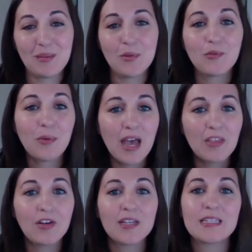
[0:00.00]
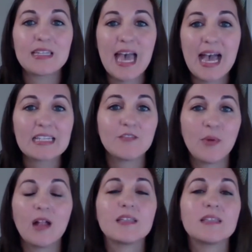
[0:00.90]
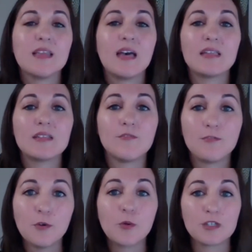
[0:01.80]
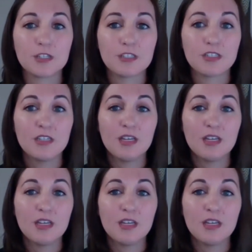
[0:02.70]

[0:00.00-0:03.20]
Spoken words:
but rather it's an active policy that is enforced.